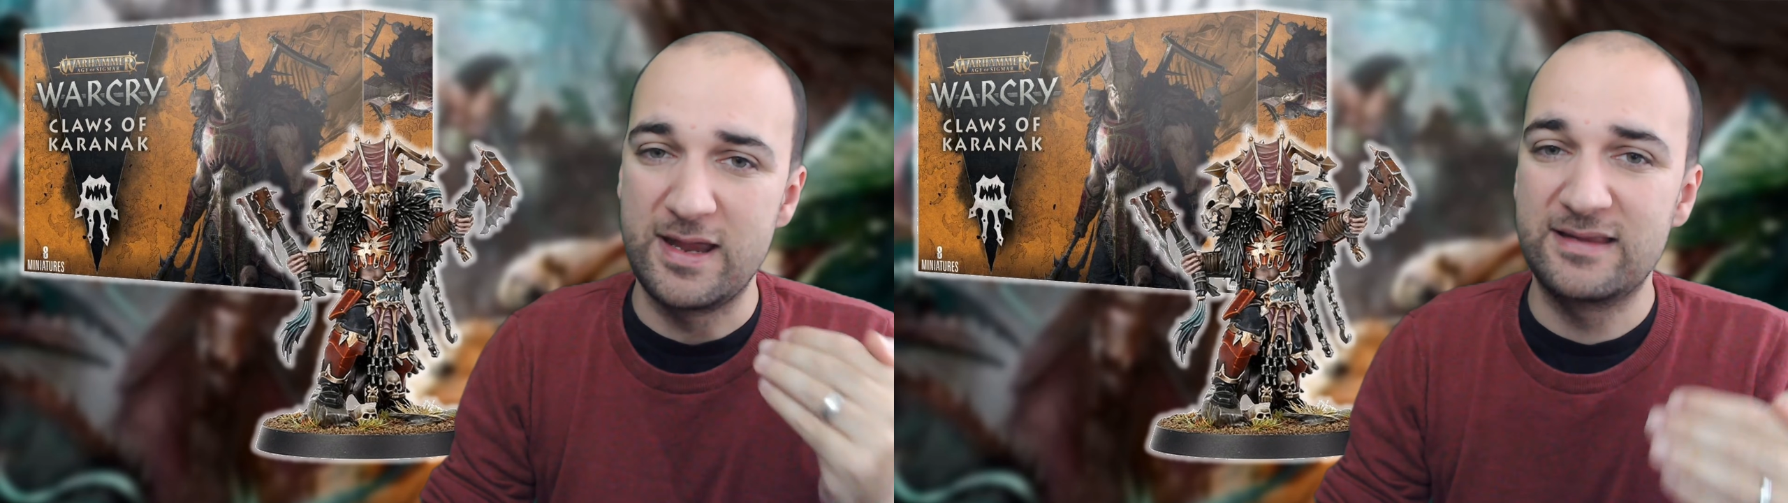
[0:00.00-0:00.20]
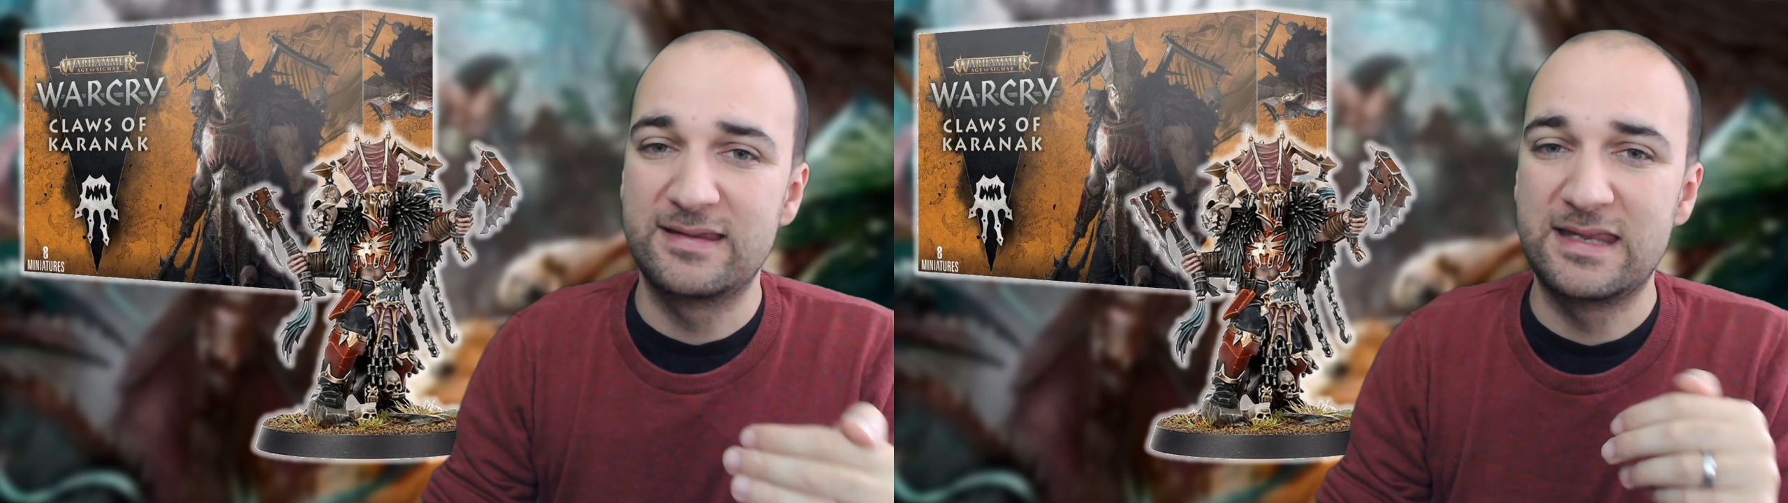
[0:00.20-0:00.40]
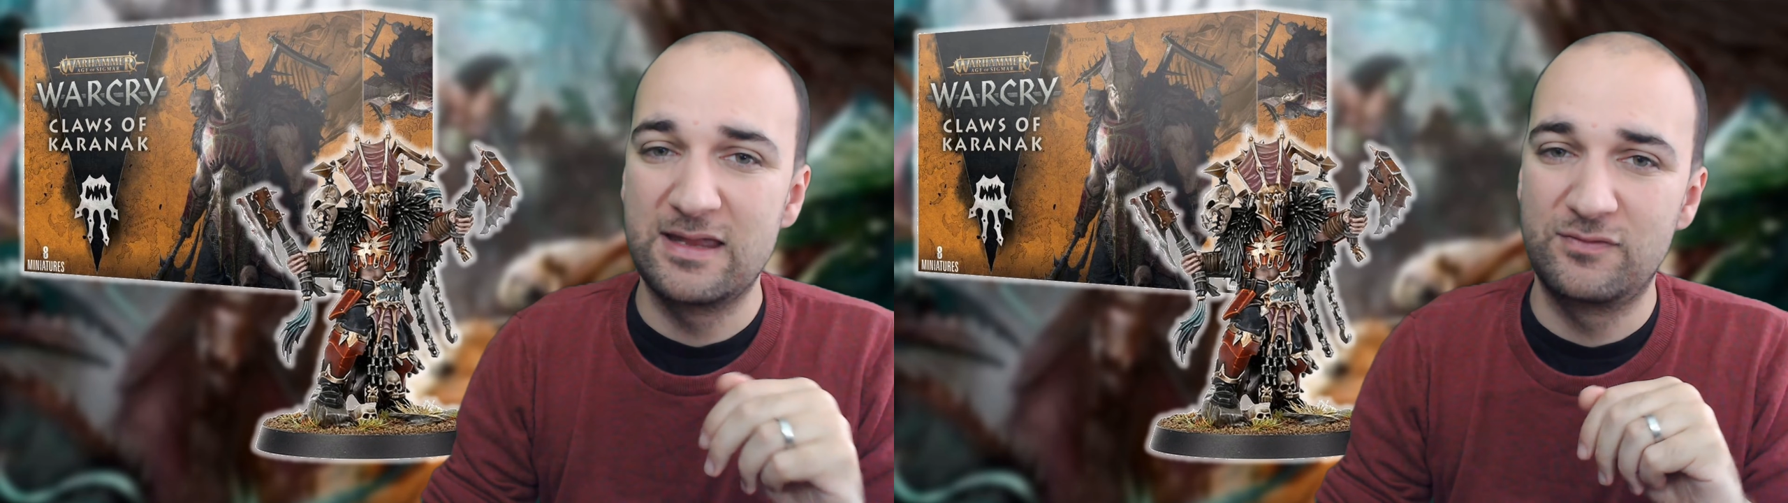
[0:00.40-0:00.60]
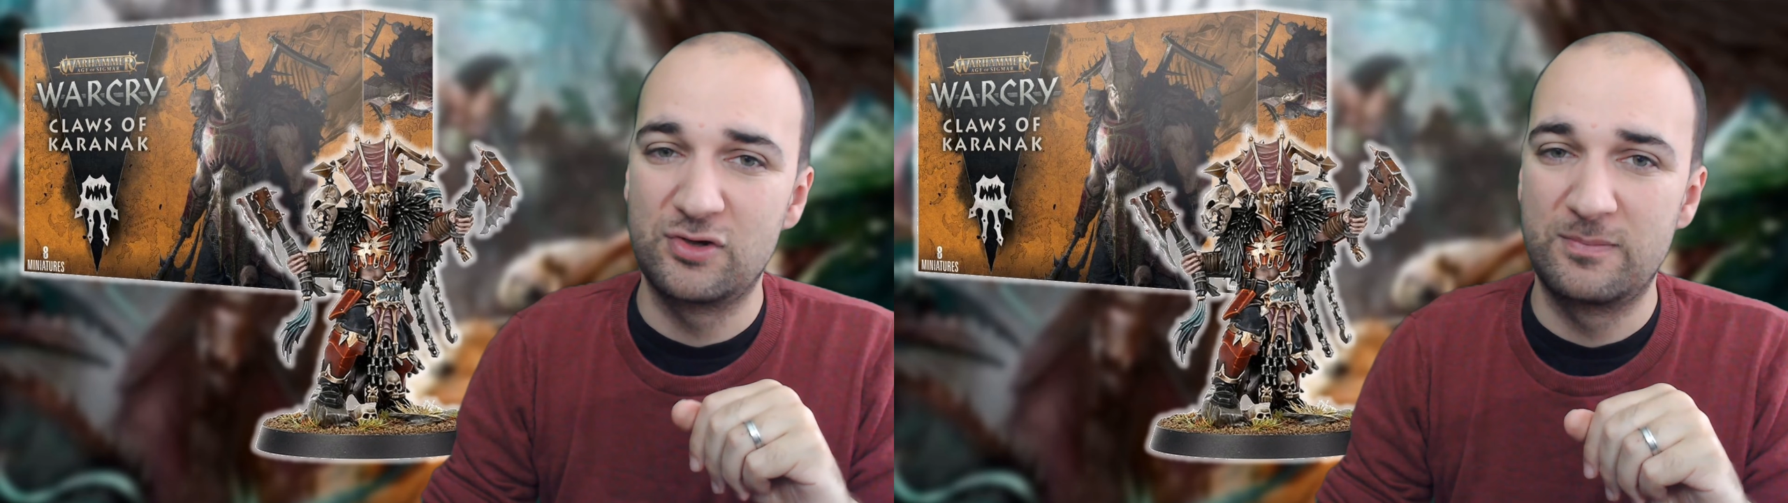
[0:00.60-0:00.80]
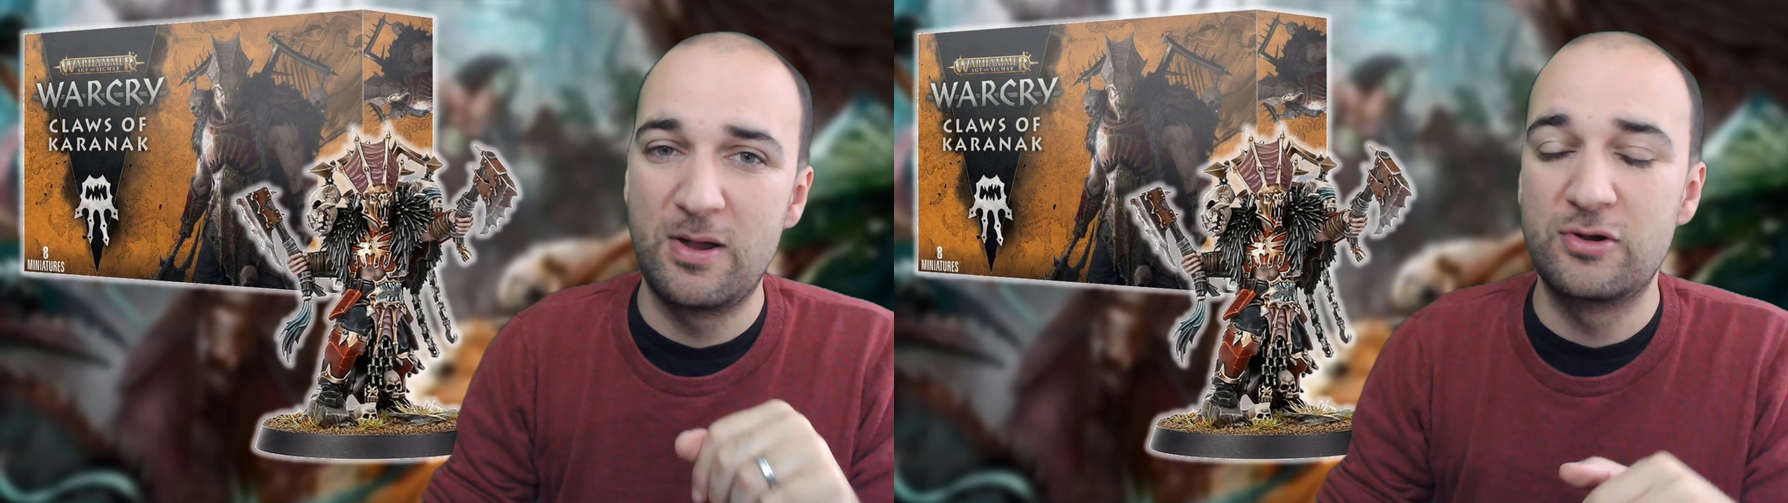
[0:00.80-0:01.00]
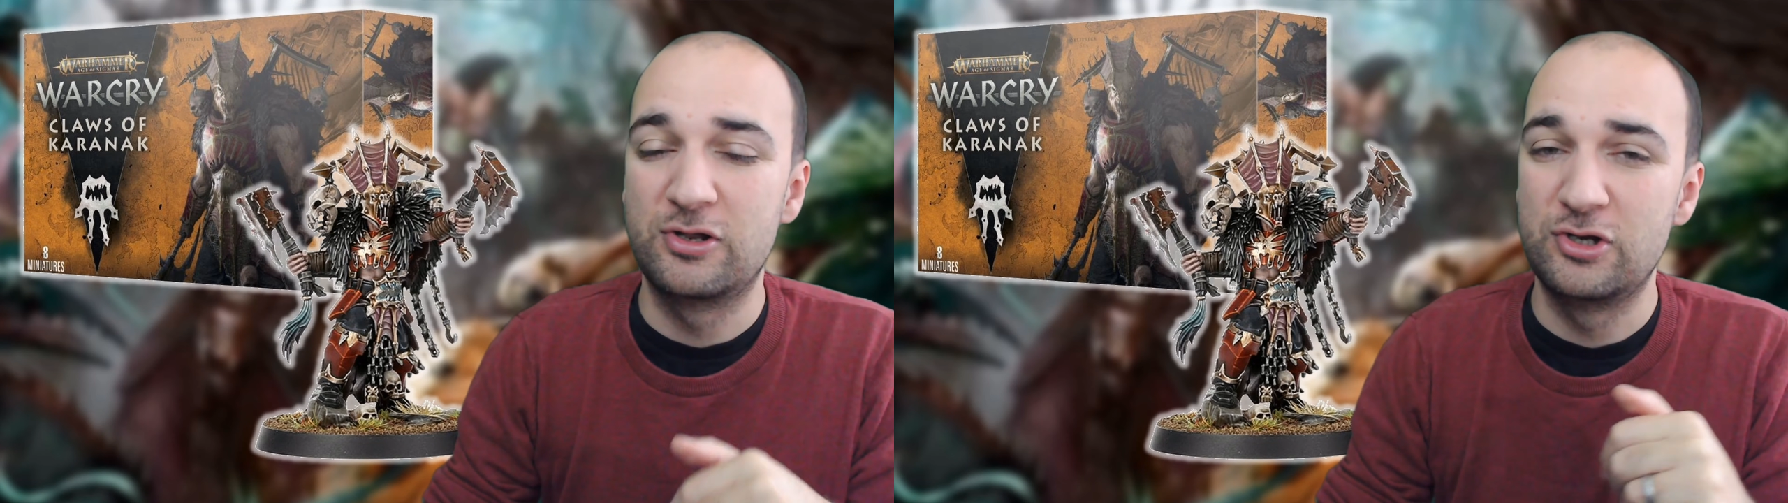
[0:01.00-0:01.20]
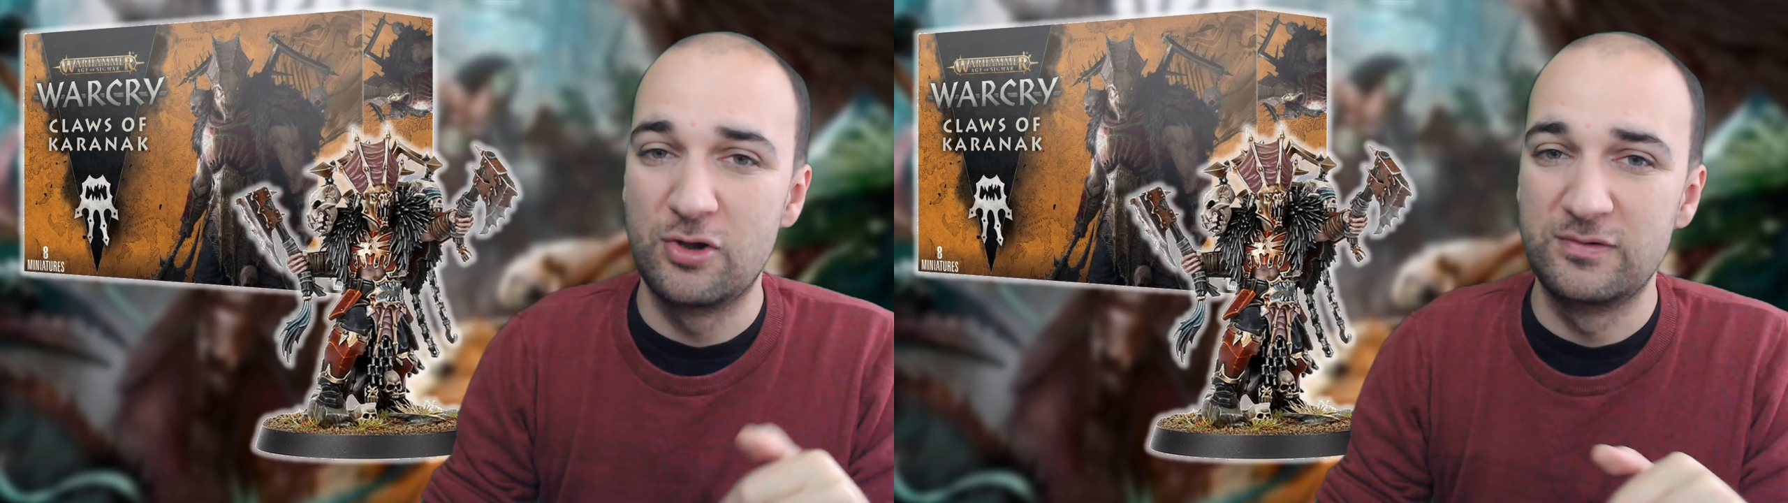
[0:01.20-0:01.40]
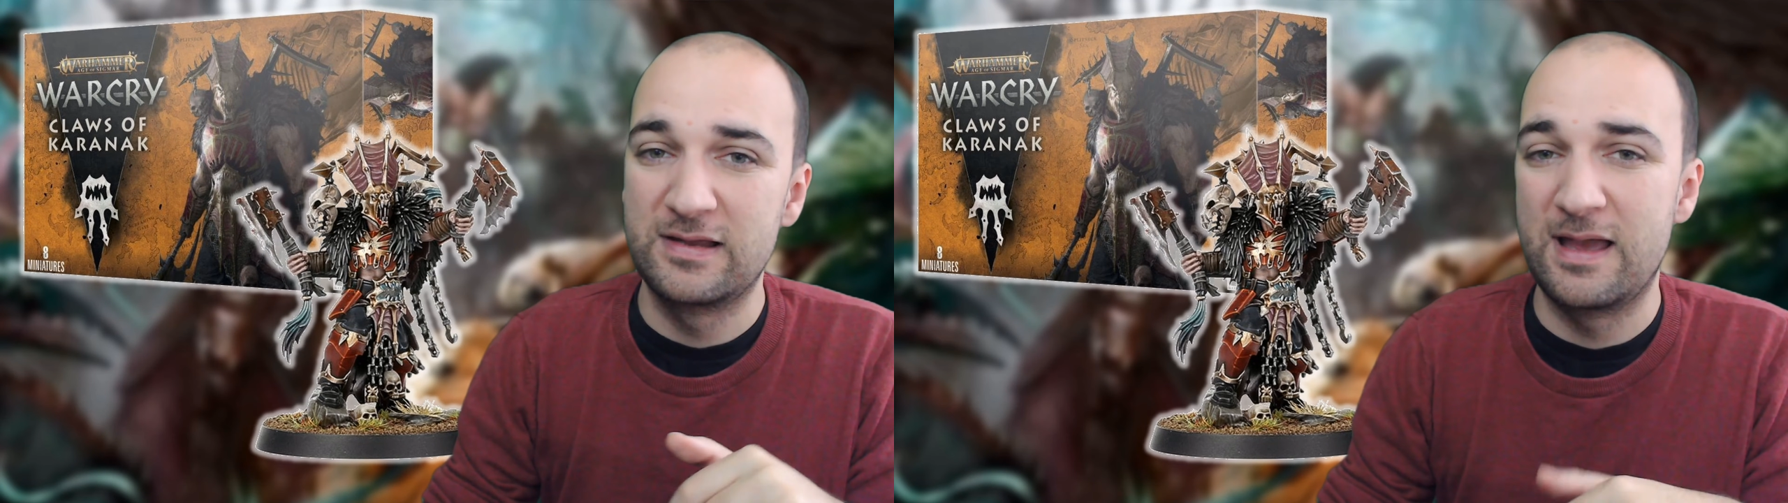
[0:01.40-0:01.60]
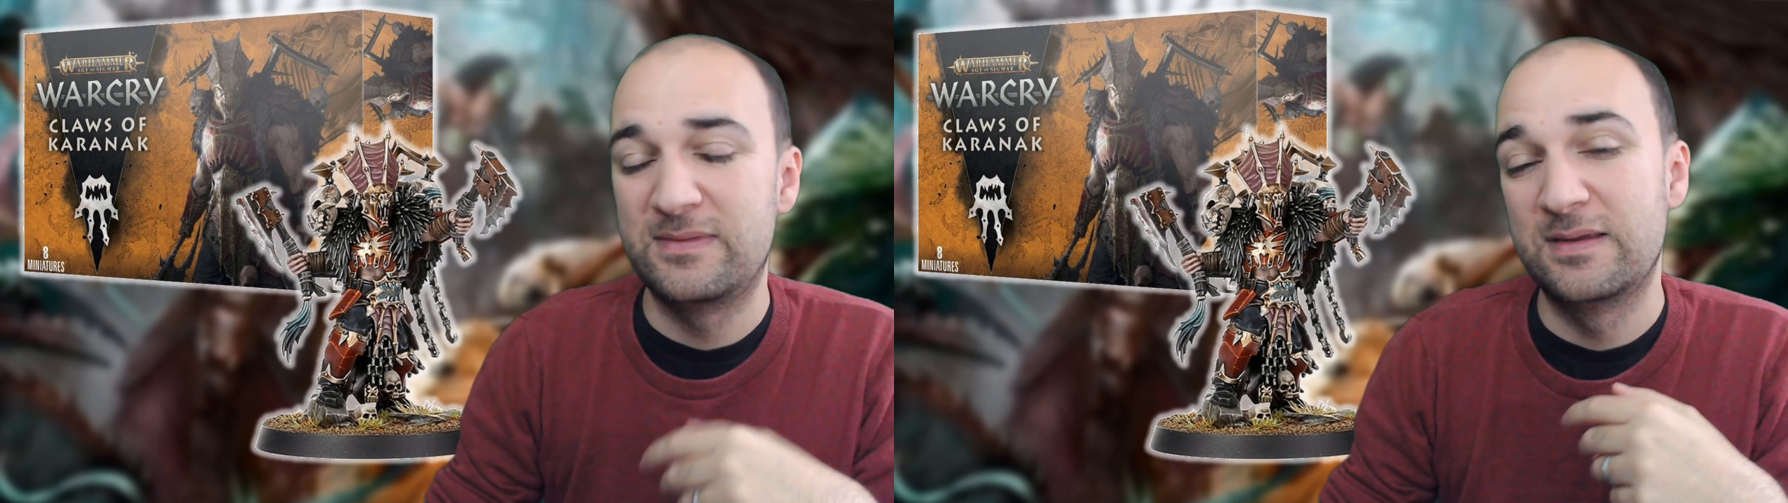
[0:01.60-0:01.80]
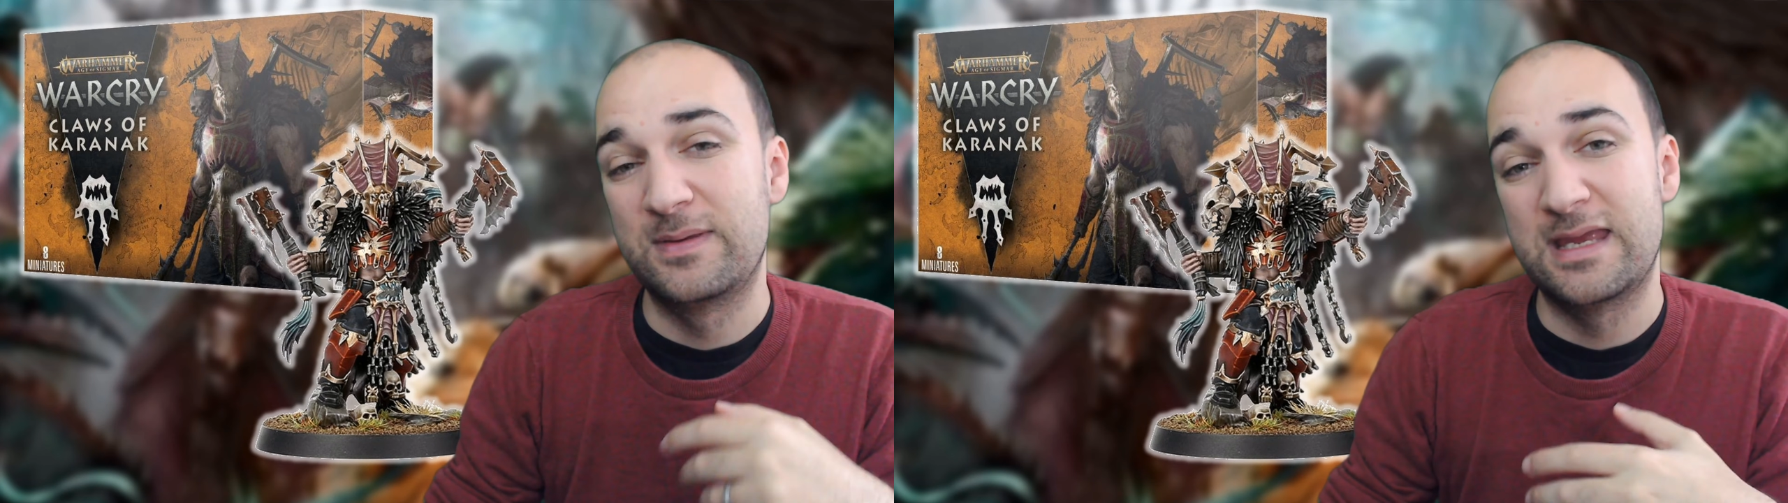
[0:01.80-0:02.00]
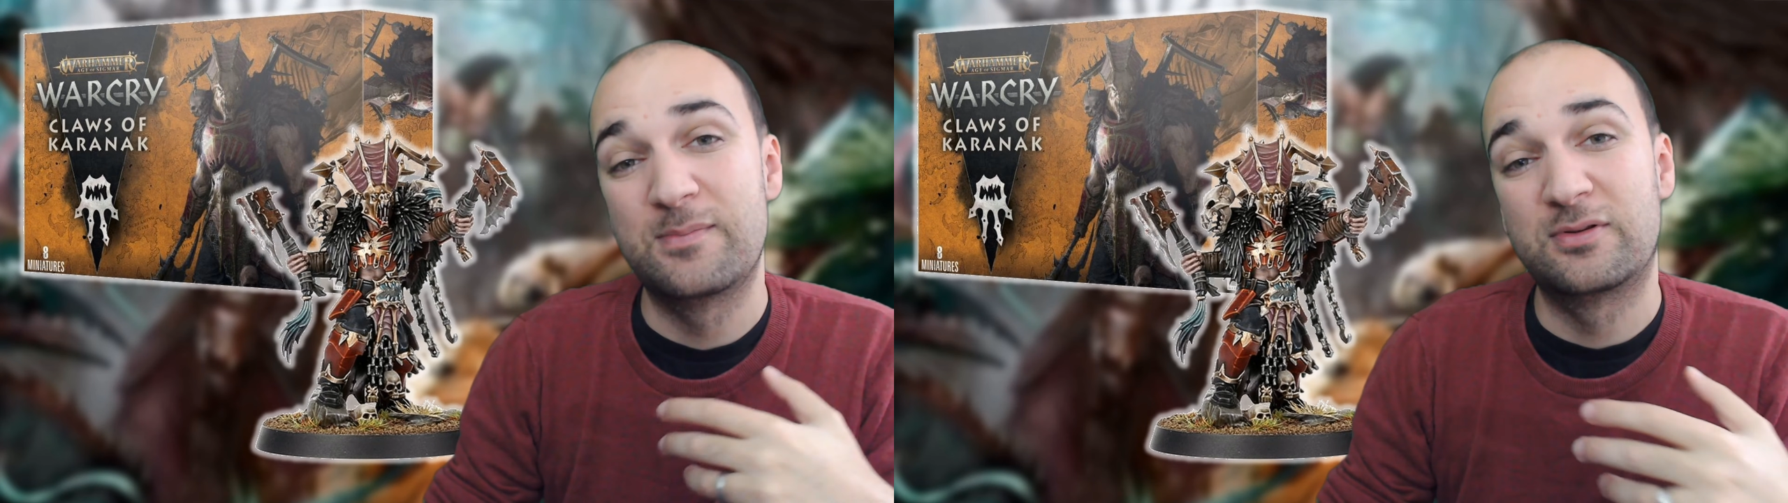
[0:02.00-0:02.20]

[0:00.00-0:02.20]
trying to give your opponent no time to be